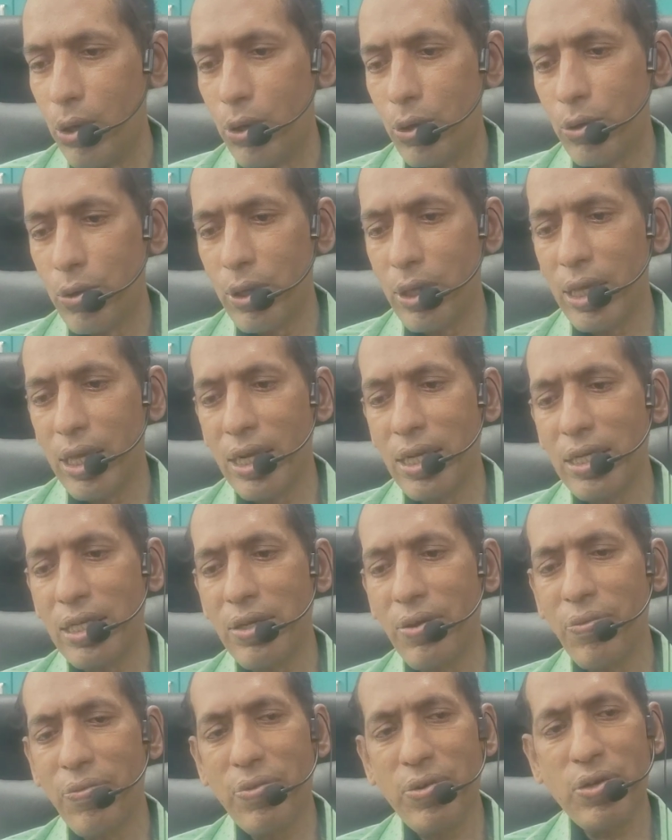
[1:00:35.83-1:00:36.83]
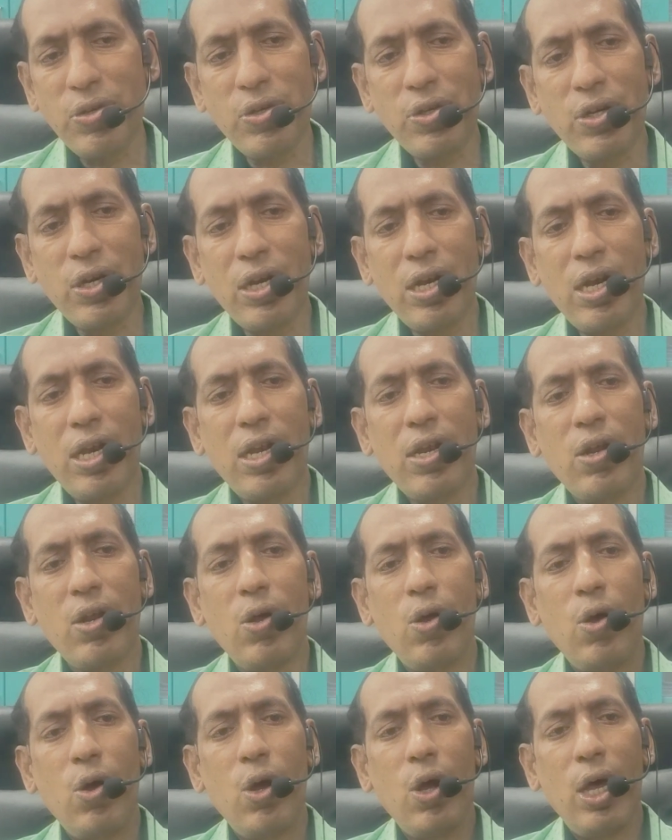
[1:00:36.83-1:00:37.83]
So there is sufficient
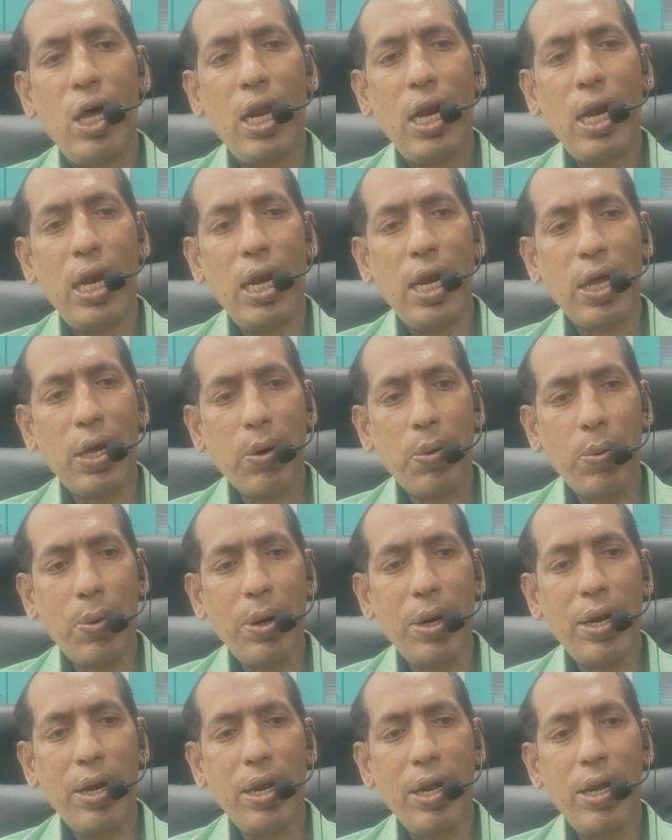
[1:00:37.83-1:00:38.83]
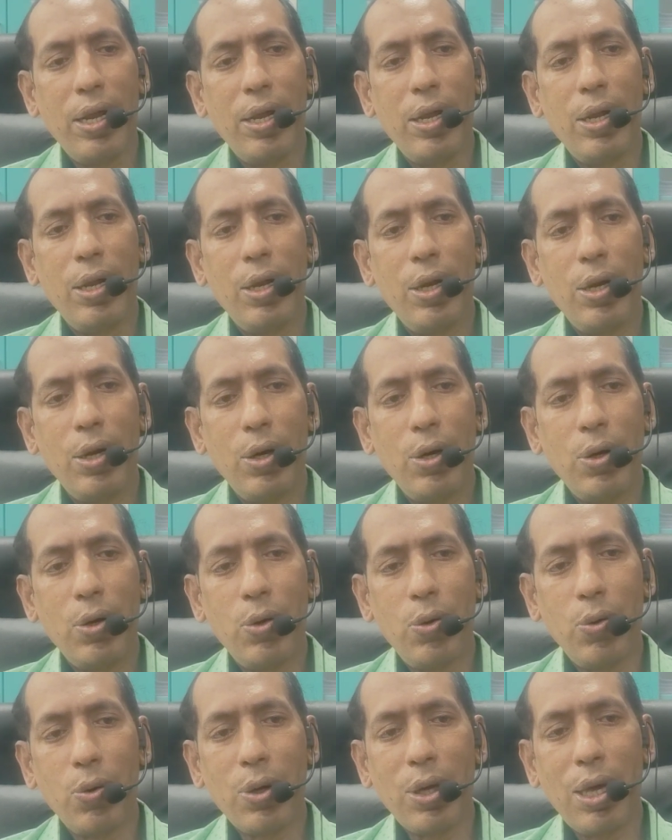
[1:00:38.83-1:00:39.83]
liquid
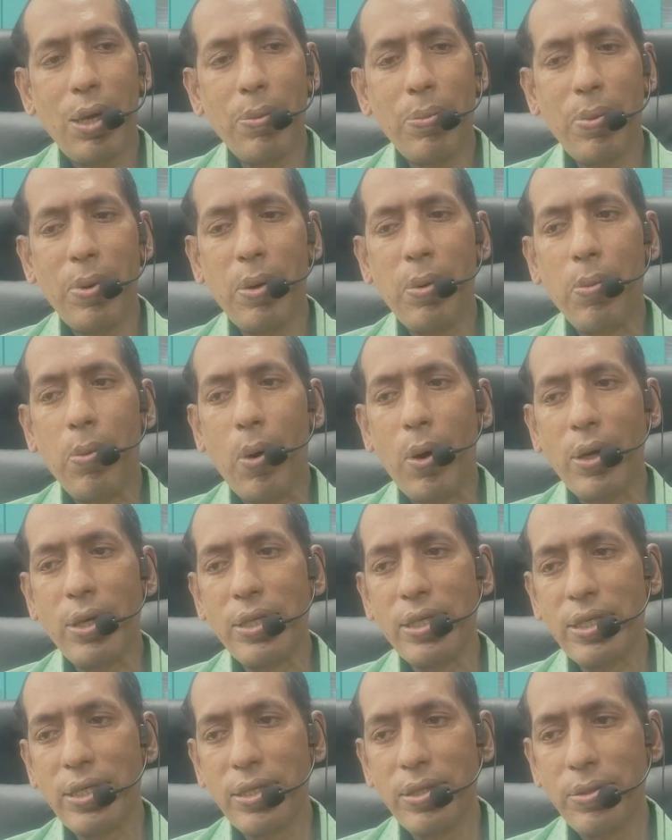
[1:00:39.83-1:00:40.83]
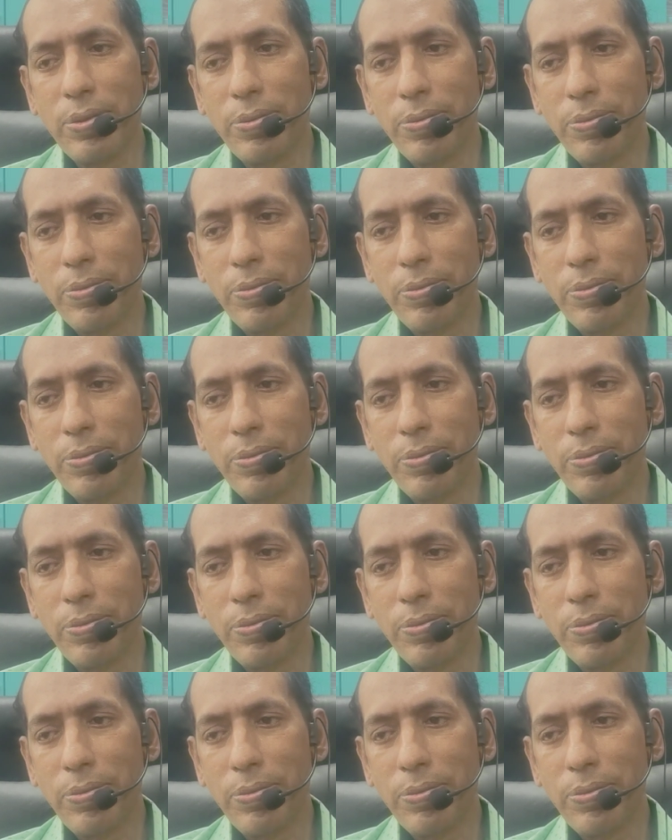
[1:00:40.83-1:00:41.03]
to keep it moist.